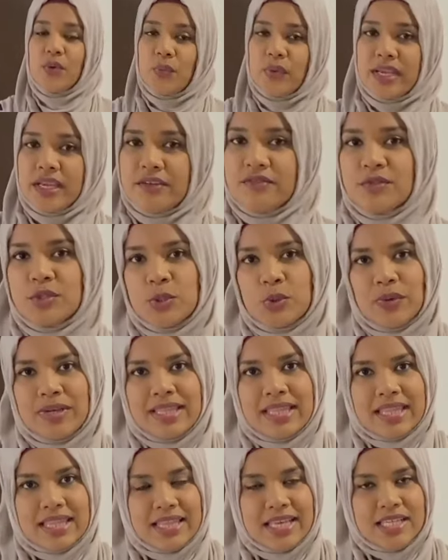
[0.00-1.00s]
way of
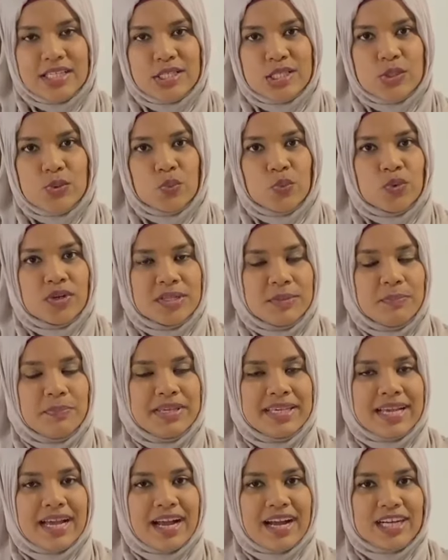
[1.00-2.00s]
doing this would
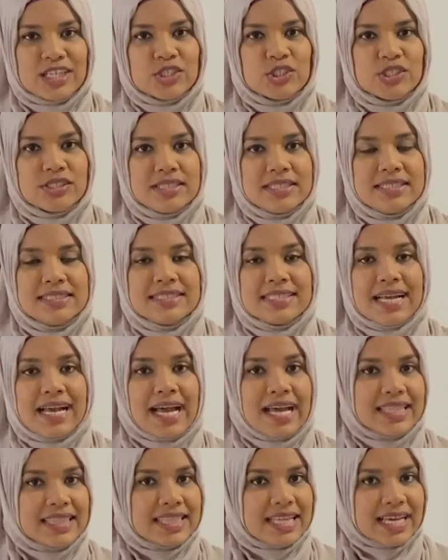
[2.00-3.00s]
be actually to
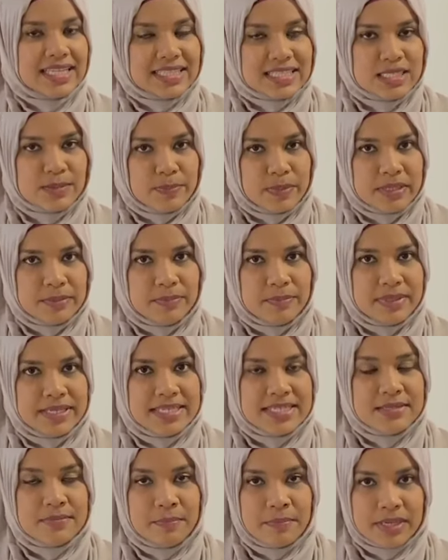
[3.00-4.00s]
add that split
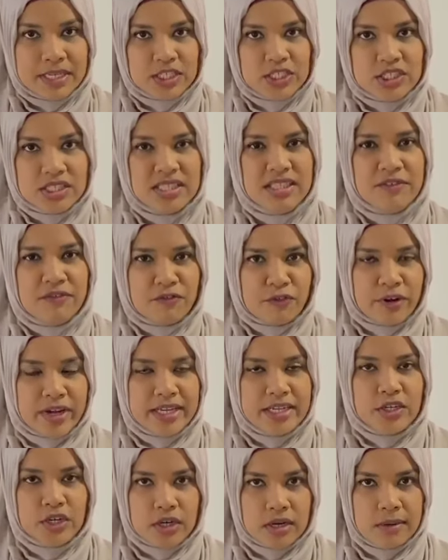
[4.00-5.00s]
peas mixture, the
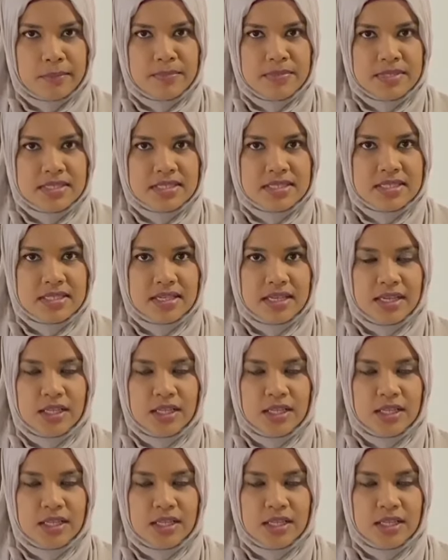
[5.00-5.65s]
fried crumbs,